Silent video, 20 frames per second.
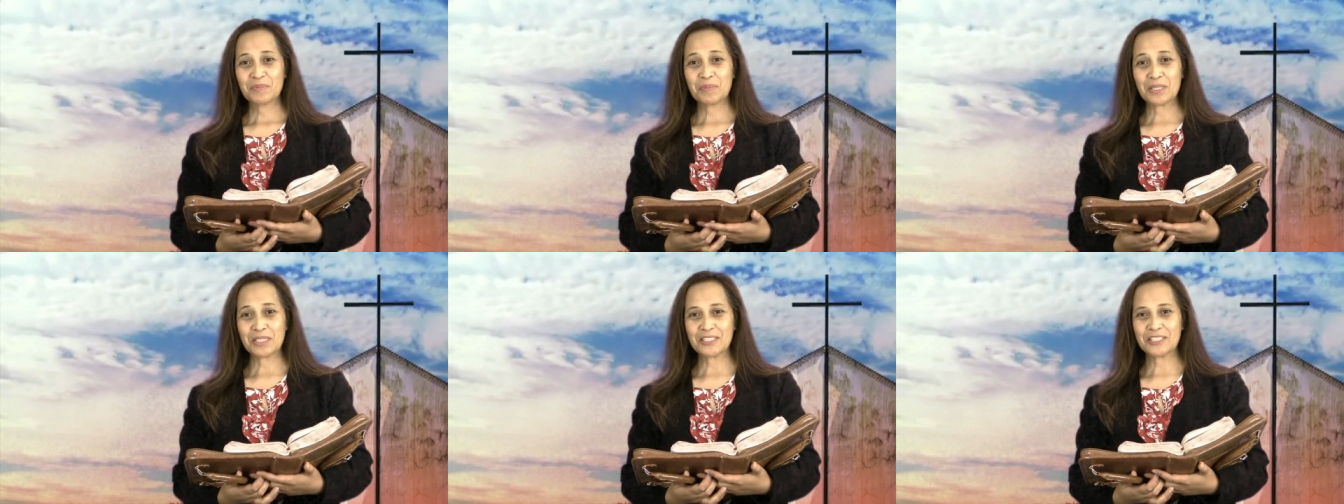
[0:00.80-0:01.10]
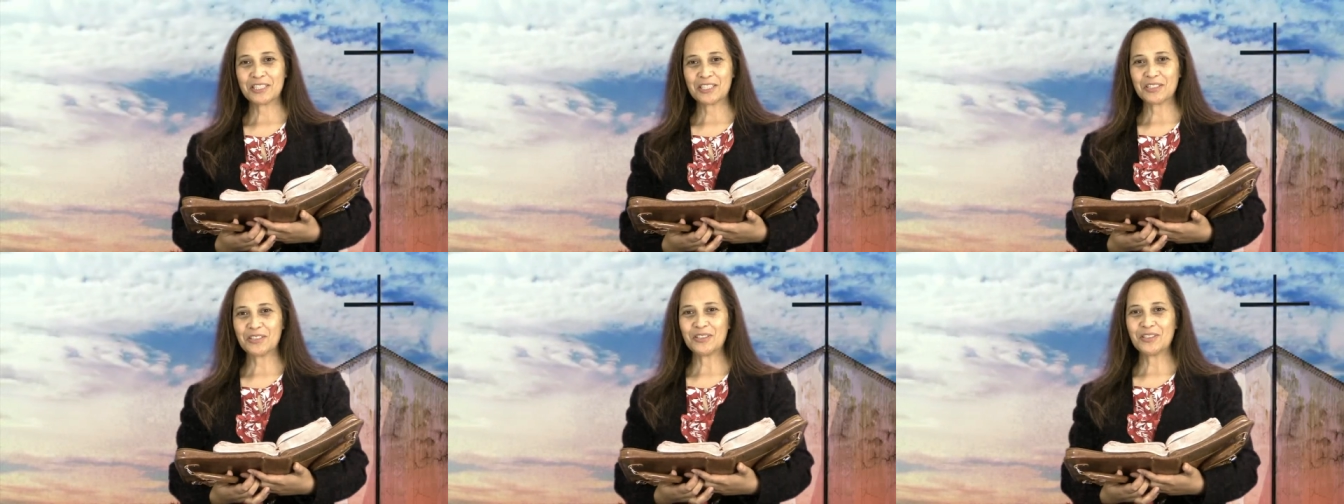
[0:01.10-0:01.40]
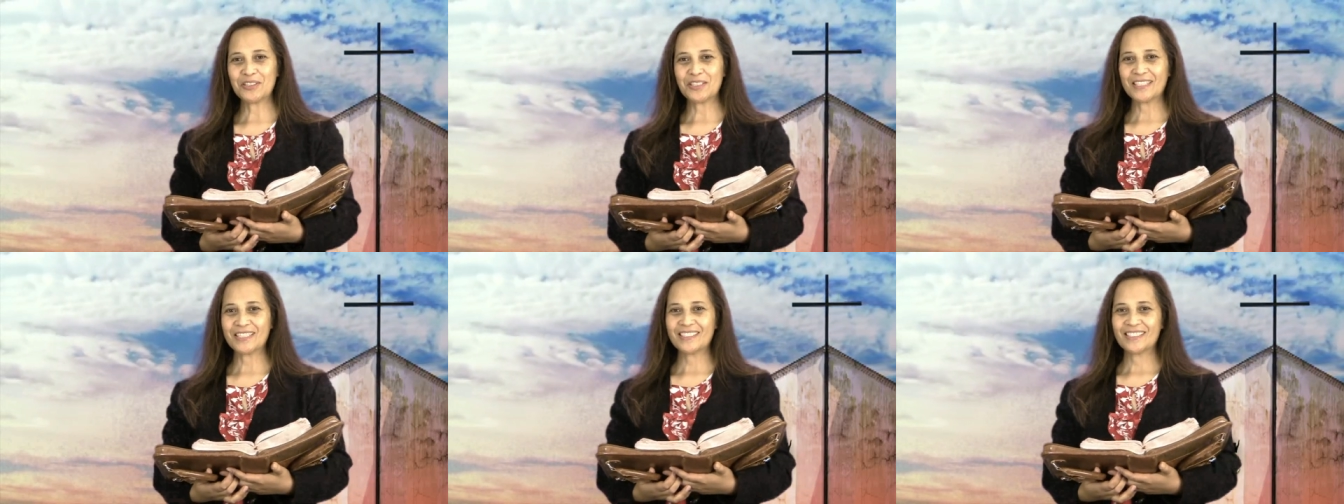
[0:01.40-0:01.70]
Praise the
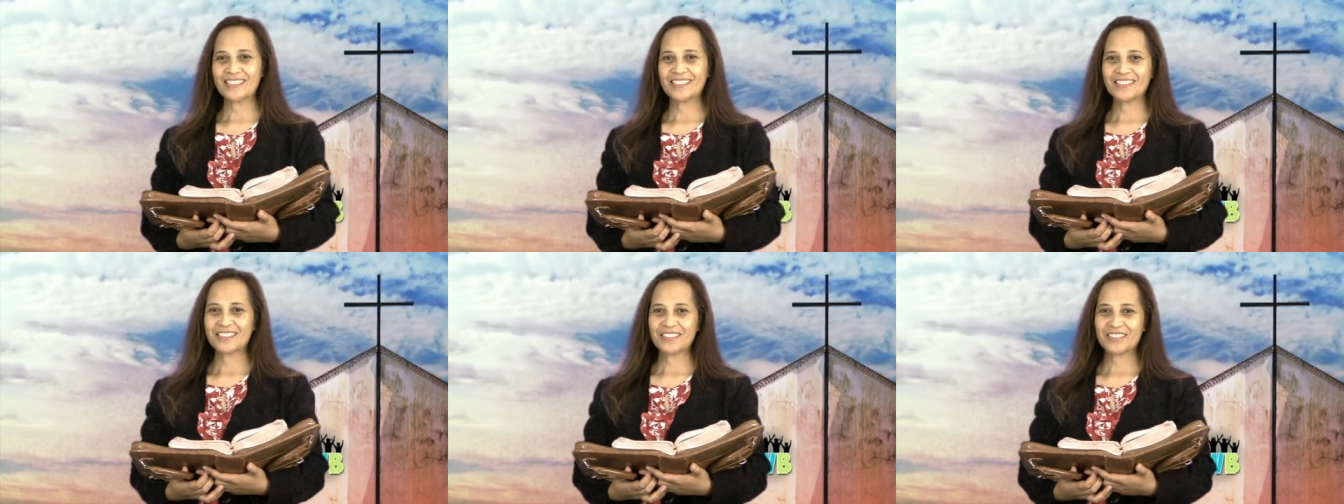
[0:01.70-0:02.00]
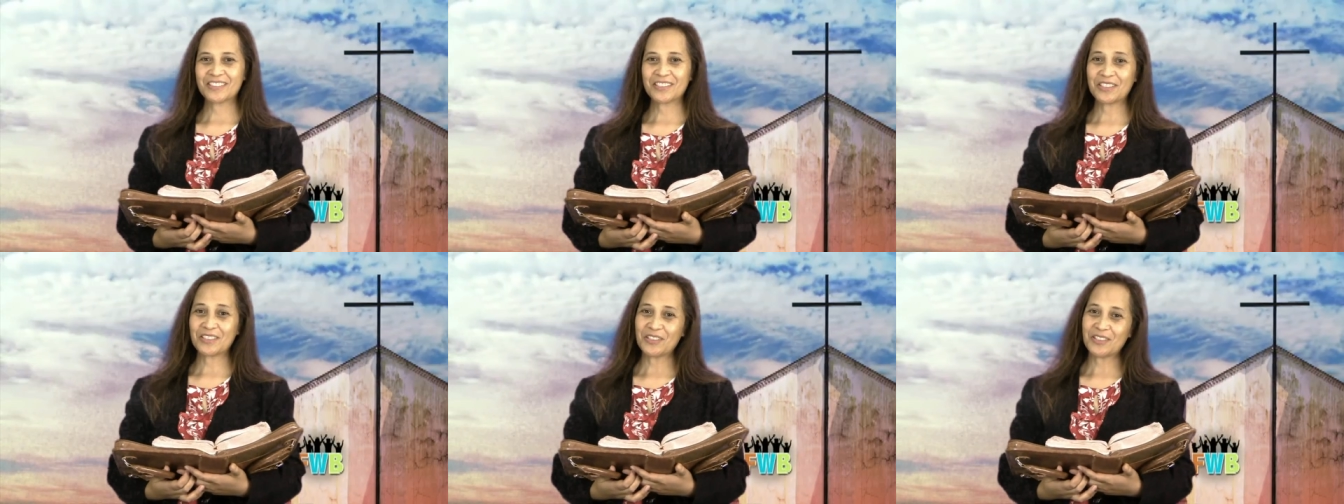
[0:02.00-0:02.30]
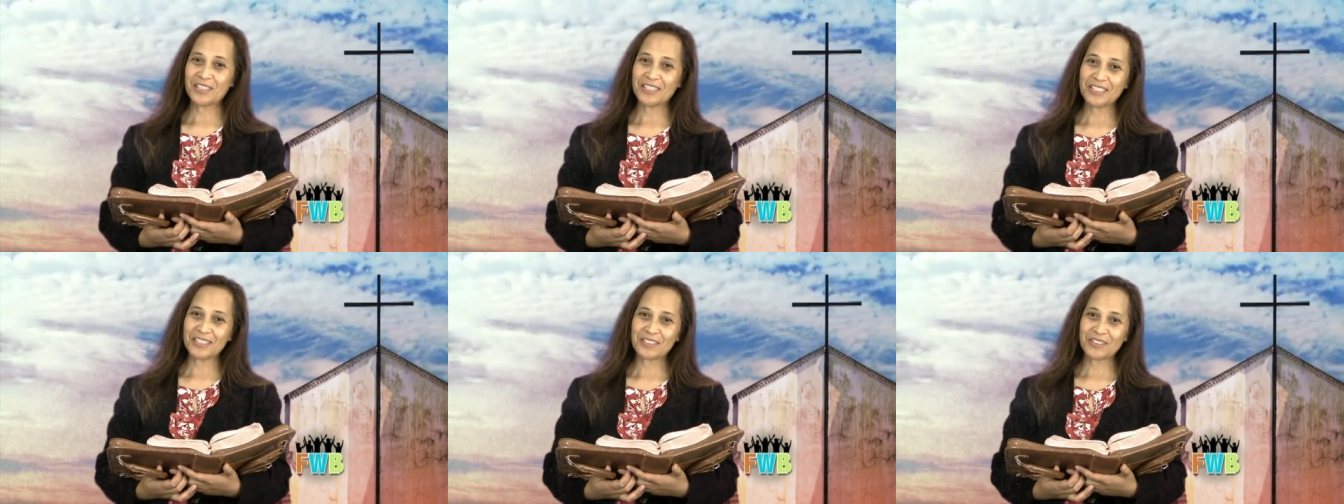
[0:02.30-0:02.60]
Lord. The
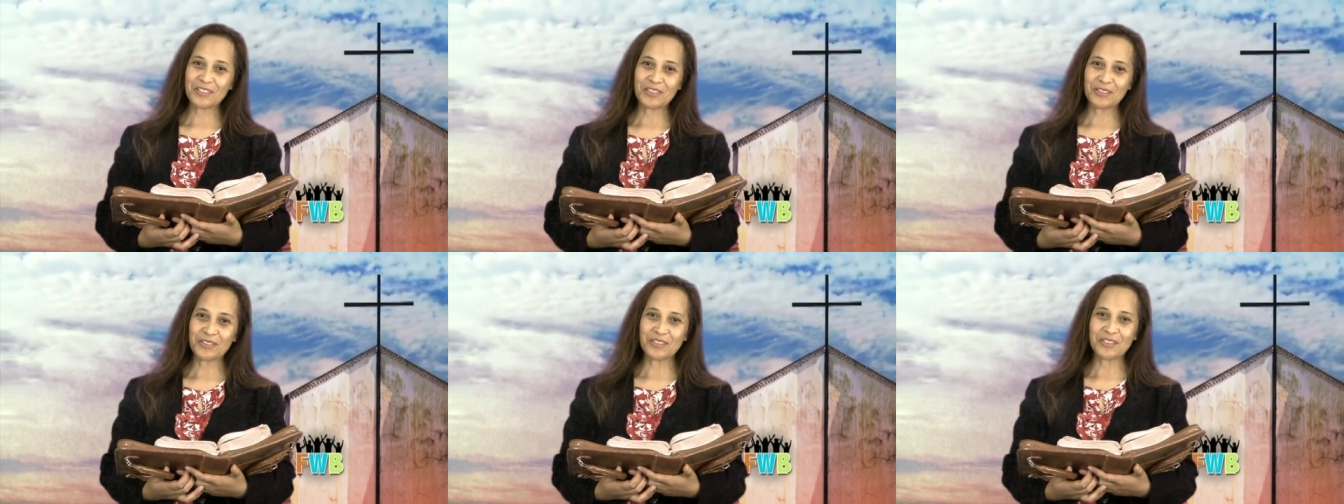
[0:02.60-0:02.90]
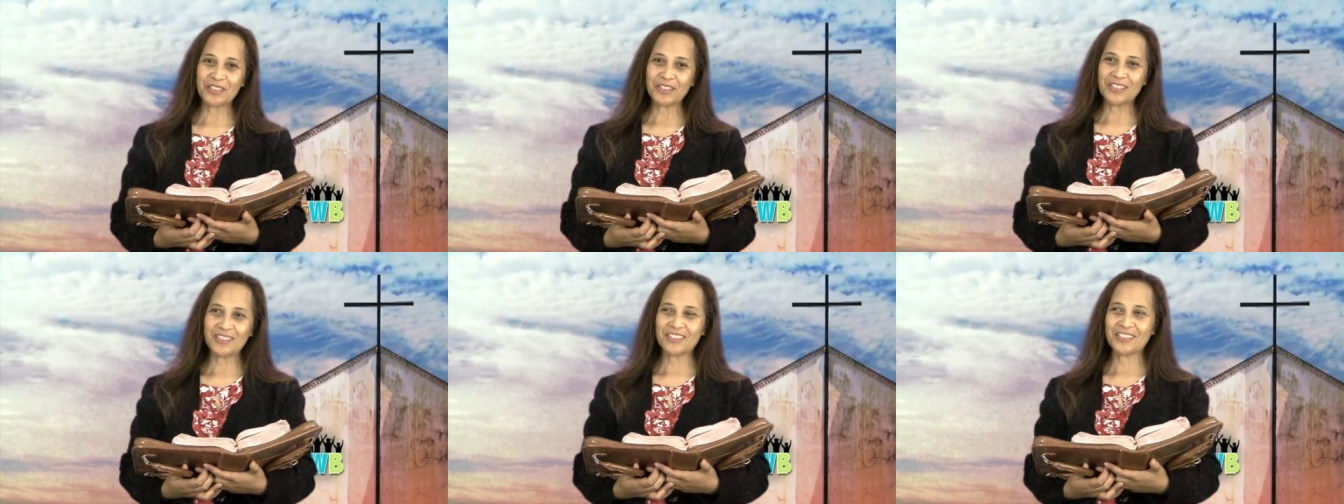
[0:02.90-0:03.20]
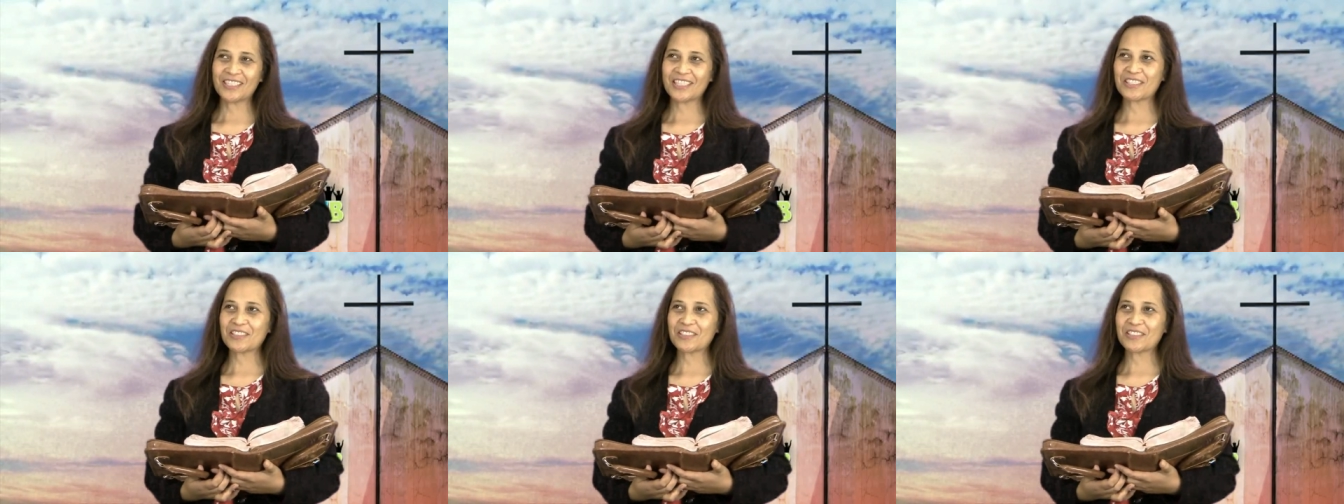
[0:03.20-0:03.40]
Lord is so good